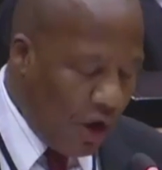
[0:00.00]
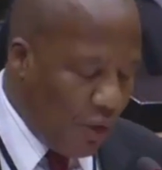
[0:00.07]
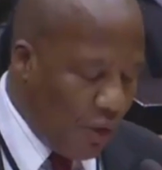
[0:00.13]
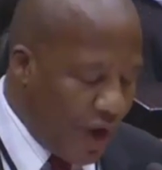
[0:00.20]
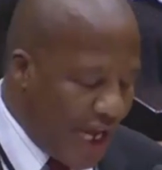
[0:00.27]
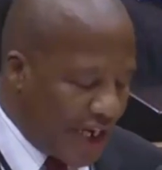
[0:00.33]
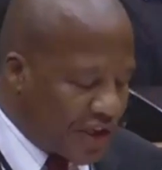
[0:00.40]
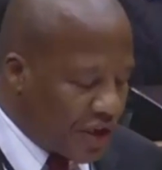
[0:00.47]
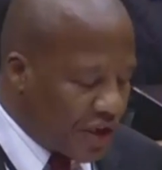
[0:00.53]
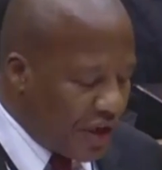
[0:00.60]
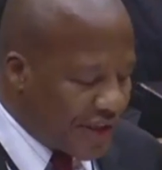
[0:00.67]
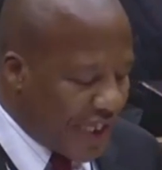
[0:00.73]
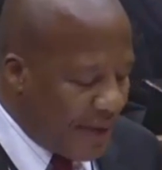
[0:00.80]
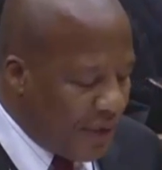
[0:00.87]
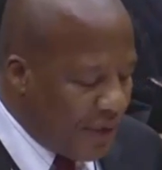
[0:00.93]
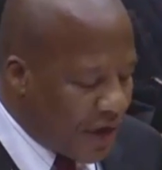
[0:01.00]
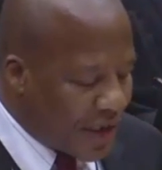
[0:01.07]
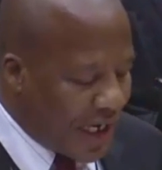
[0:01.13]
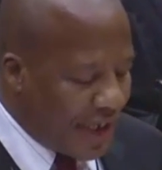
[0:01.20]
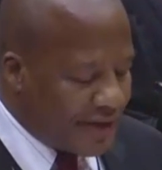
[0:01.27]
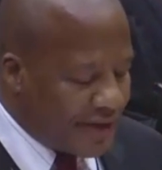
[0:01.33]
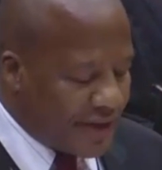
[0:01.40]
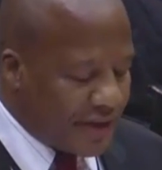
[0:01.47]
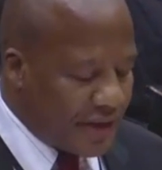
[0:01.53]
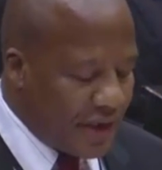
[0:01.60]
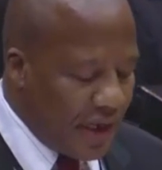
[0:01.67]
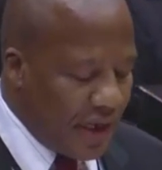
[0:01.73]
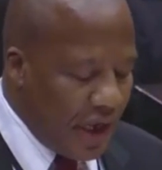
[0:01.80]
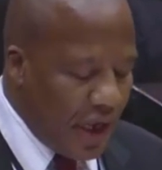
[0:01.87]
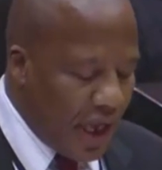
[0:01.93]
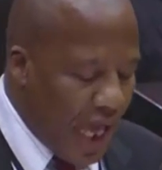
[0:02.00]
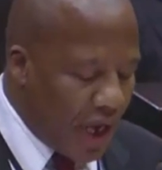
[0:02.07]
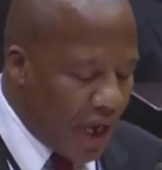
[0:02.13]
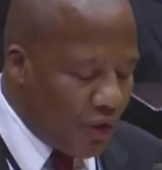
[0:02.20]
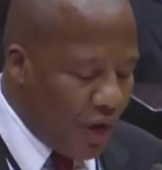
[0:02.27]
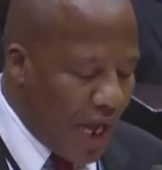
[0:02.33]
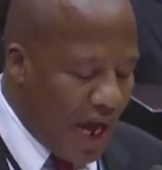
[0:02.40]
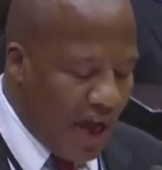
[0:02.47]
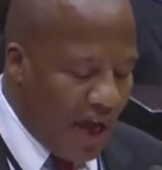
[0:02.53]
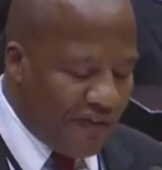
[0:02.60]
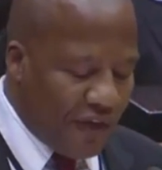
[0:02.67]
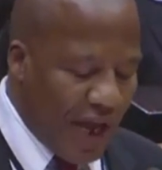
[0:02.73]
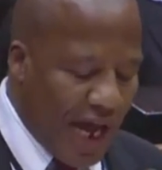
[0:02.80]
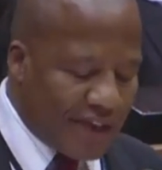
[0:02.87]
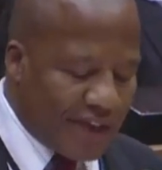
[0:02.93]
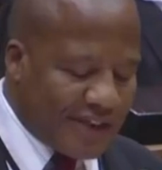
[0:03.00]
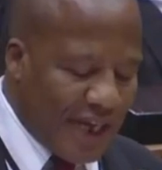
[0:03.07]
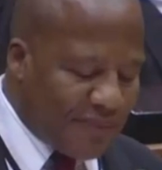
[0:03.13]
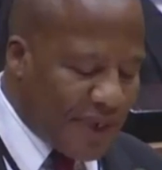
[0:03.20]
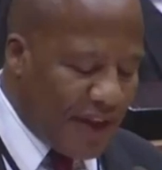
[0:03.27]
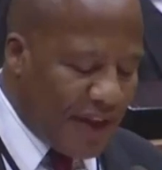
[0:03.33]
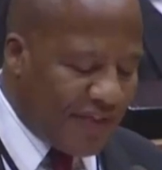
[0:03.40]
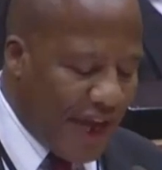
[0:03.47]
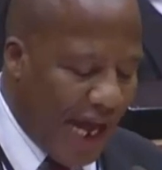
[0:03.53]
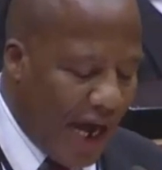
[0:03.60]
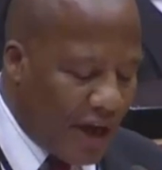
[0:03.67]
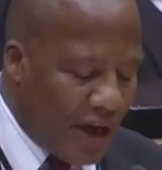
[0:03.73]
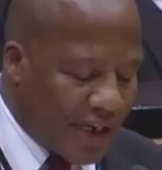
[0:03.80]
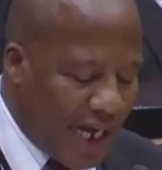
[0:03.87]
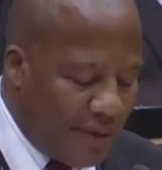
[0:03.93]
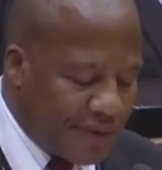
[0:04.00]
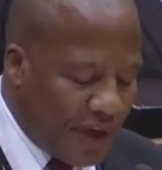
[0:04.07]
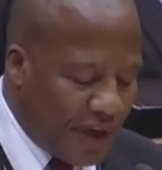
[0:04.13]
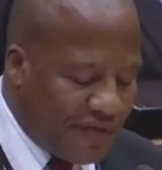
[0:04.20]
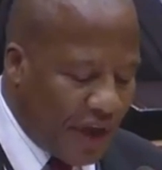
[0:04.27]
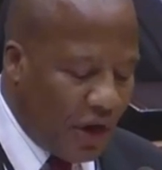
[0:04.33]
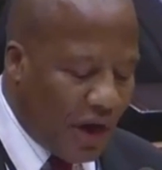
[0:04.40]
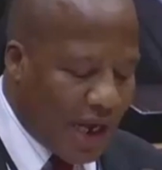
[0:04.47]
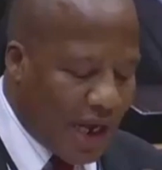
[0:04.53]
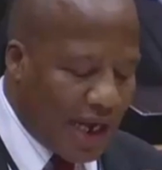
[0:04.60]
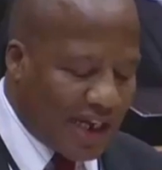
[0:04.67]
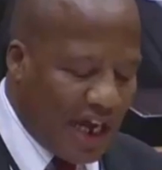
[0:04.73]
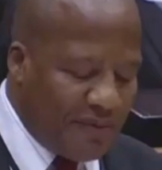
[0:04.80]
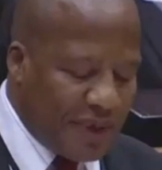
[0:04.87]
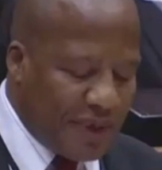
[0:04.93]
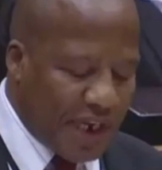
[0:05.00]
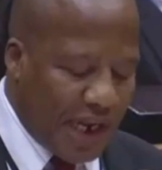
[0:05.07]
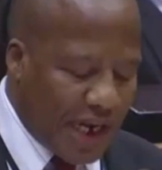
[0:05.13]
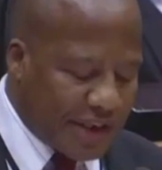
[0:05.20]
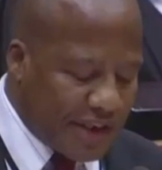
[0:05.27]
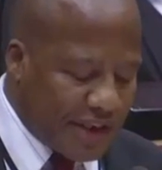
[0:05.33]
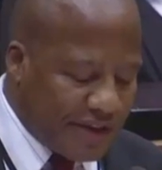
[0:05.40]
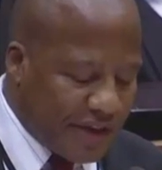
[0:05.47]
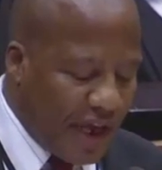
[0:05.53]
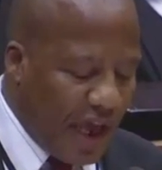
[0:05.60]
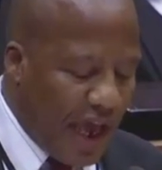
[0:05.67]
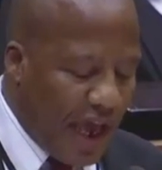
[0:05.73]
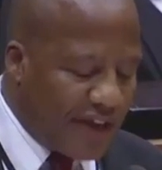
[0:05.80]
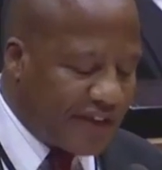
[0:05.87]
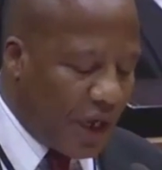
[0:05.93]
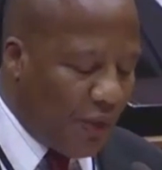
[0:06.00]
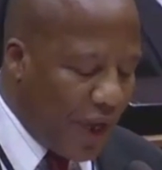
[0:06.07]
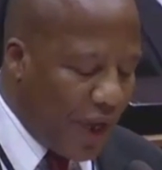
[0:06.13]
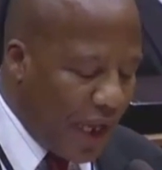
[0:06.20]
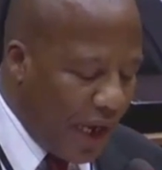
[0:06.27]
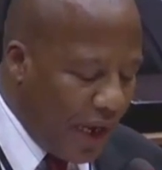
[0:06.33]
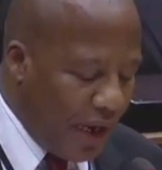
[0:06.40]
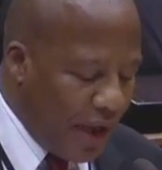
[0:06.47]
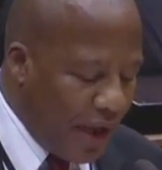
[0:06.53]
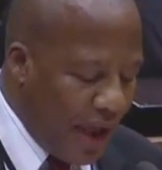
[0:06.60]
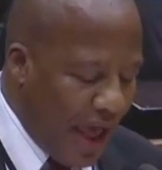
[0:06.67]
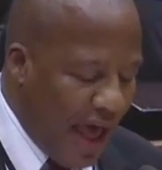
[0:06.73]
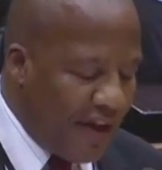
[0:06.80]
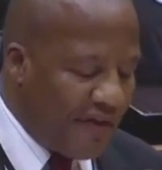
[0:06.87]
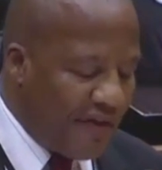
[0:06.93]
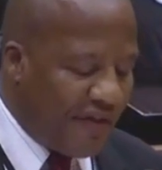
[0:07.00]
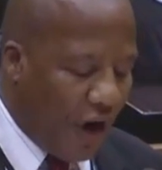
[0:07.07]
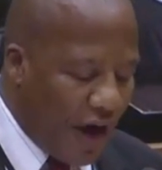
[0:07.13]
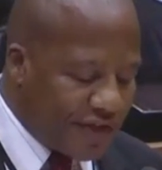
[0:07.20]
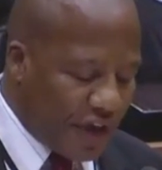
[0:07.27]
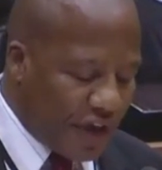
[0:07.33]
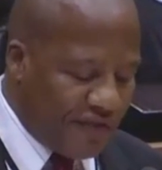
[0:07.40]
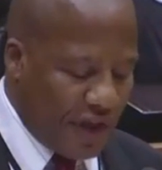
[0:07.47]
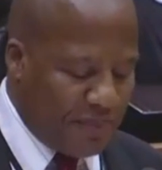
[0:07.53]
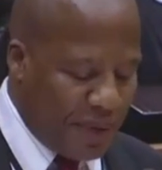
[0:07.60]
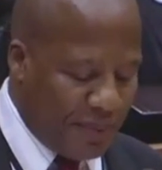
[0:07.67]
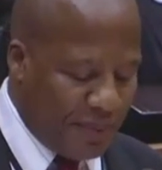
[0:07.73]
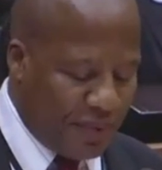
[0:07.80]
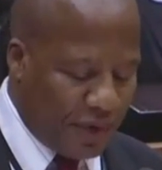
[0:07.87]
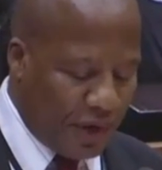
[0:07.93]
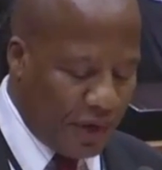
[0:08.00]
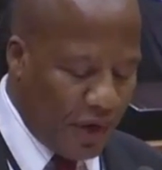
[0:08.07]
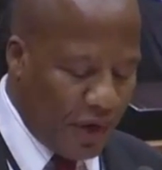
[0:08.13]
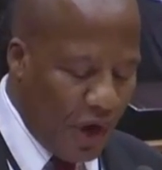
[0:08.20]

We are true Democrats, and we accepted the outcomes of the local government elections as the will and voice of the people.